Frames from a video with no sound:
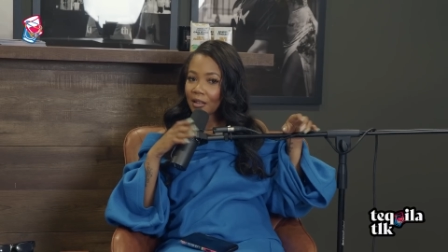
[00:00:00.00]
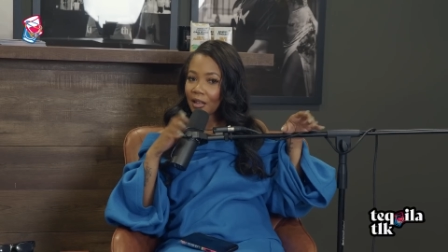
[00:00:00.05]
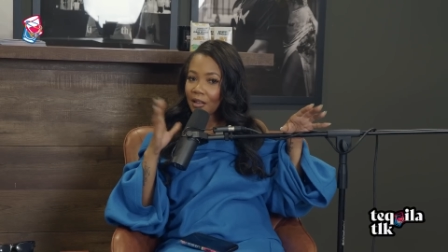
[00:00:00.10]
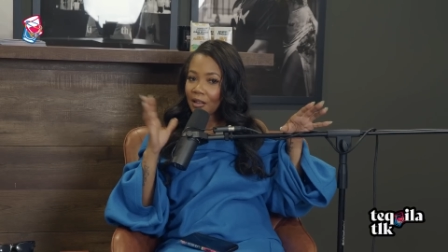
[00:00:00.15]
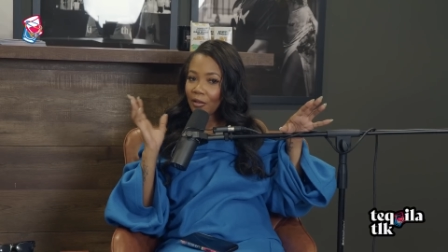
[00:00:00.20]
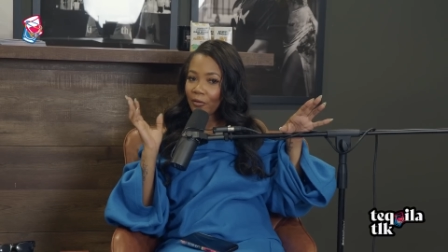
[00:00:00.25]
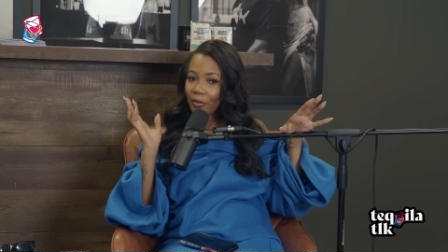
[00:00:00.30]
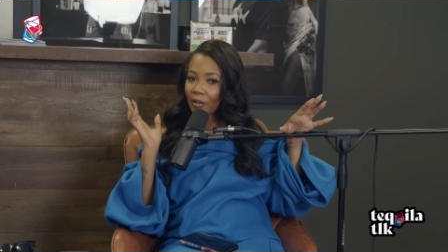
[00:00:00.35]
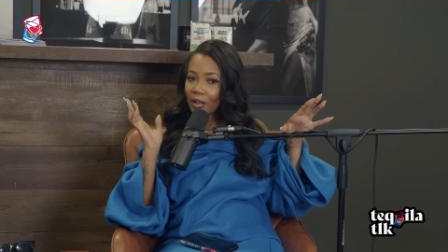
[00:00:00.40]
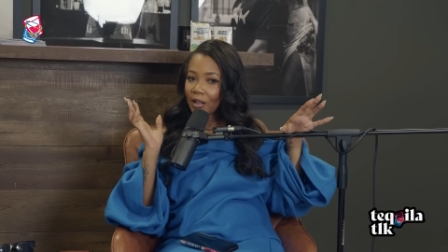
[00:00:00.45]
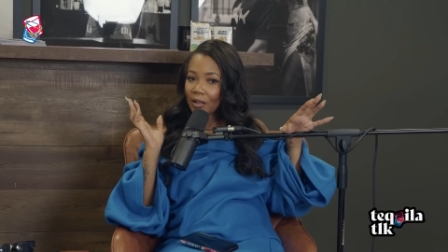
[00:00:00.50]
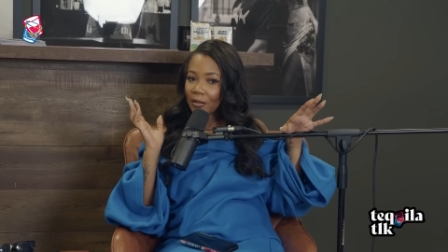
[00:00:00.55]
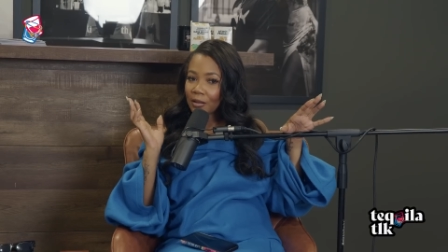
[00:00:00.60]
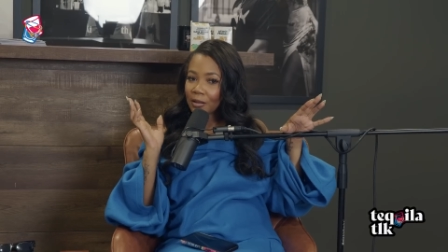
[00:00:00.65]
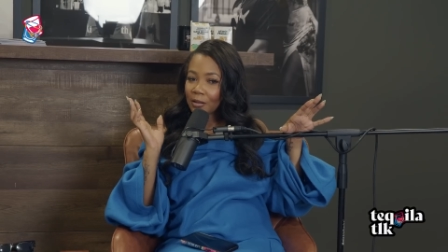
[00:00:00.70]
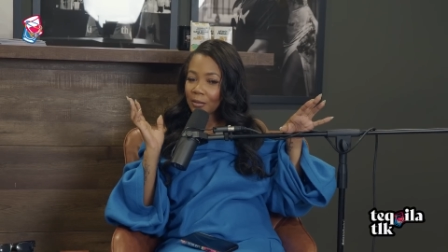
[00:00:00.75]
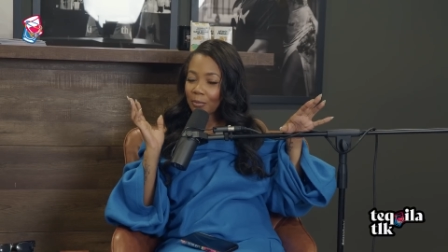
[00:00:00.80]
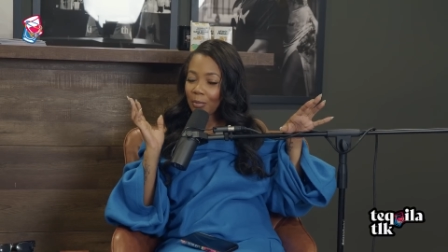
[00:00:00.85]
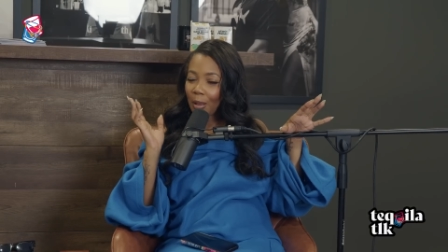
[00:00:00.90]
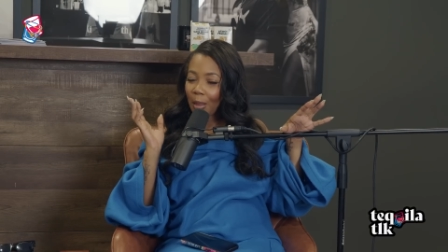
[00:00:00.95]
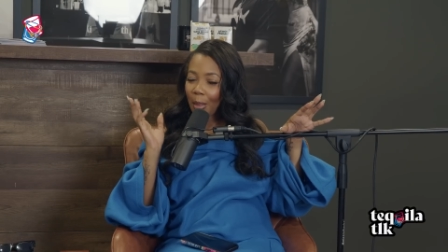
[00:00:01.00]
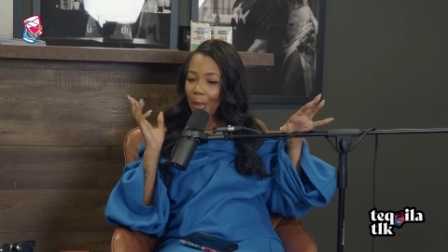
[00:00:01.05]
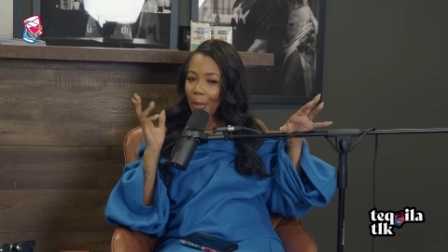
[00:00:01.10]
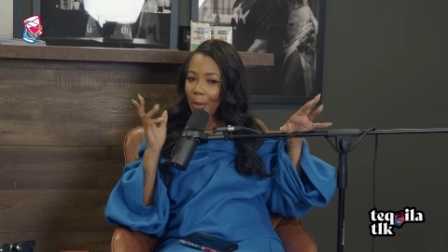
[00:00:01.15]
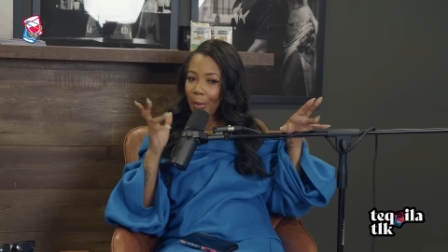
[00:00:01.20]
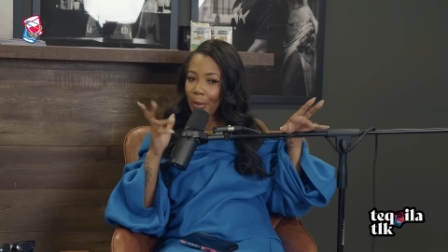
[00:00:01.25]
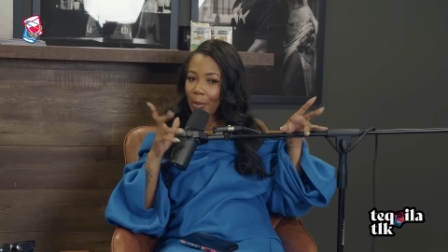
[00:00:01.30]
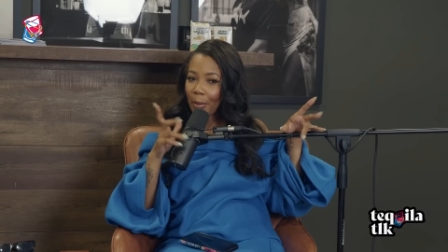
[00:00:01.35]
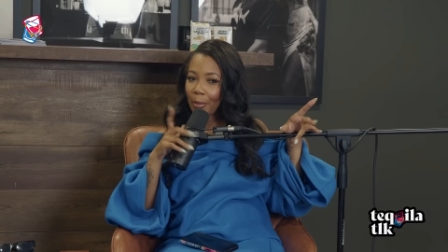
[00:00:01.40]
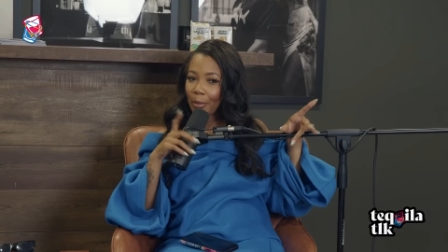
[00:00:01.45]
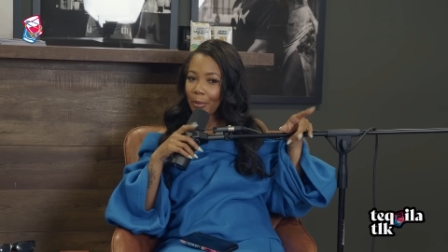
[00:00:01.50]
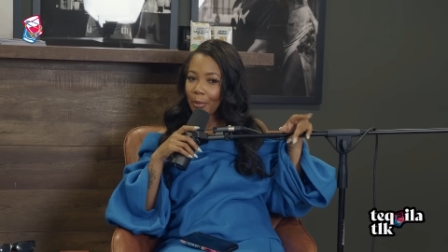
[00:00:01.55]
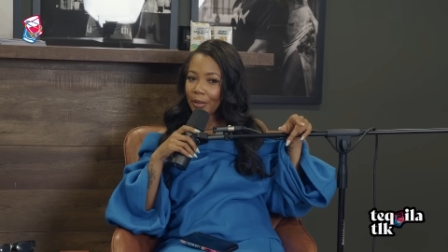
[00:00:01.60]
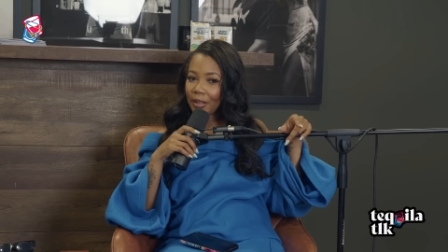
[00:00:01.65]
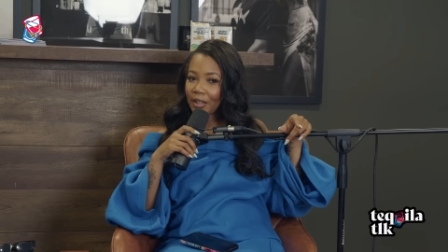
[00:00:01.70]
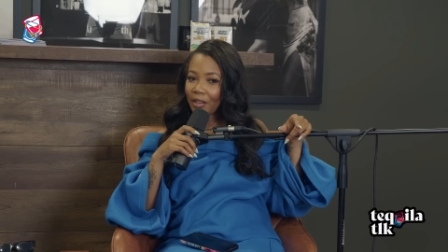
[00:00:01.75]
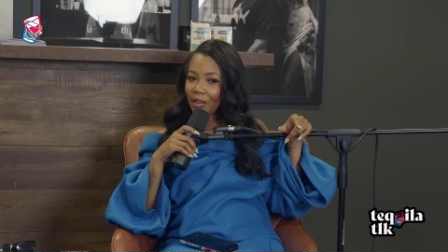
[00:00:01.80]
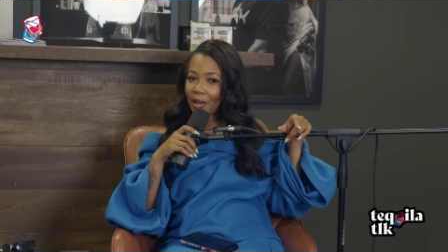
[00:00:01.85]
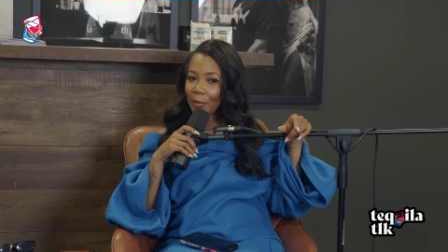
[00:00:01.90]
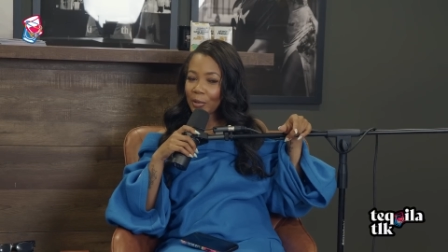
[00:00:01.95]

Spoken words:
thank you for another